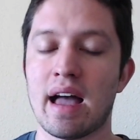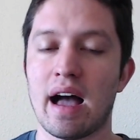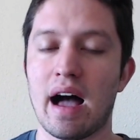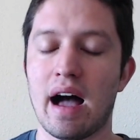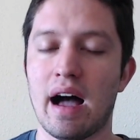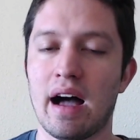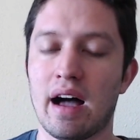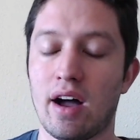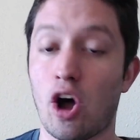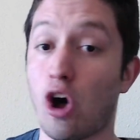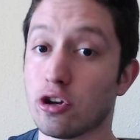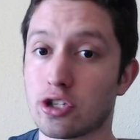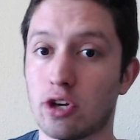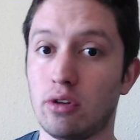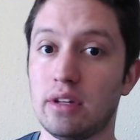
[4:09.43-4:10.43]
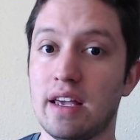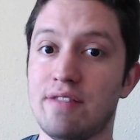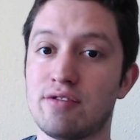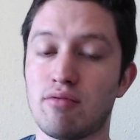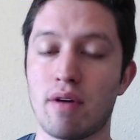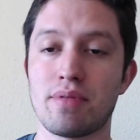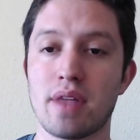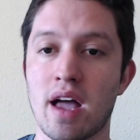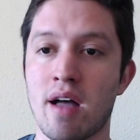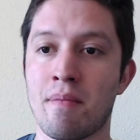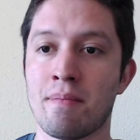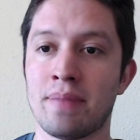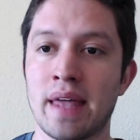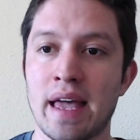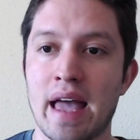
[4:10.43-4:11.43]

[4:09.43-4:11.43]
also leaves with them,